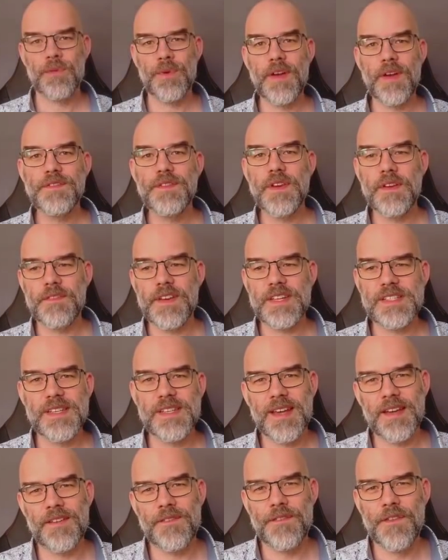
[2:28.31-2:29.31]
we have to
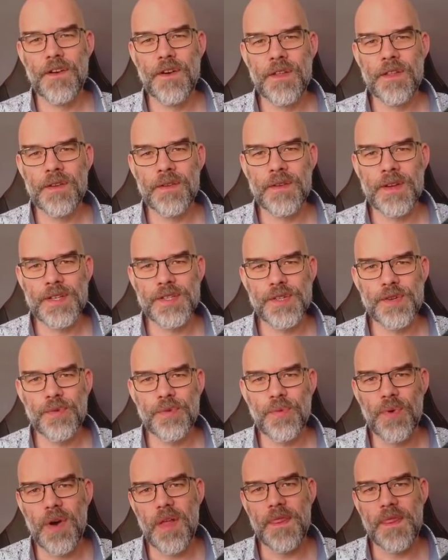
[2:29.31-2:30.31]
investigate further into
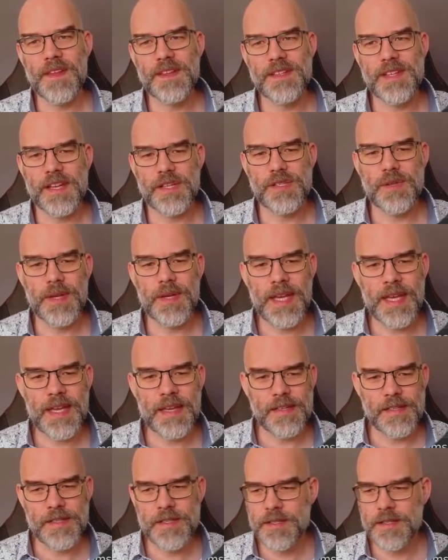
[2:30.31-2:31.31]
what this actually
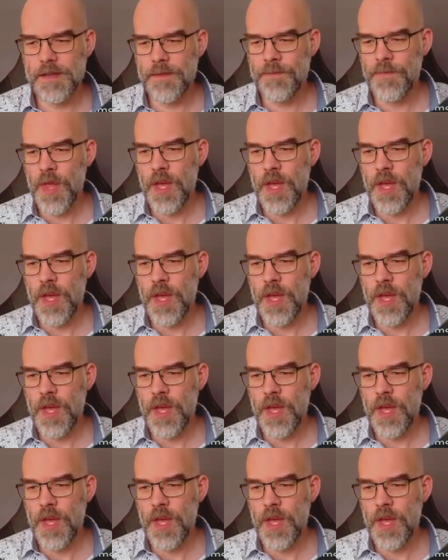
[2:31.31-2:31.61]
is.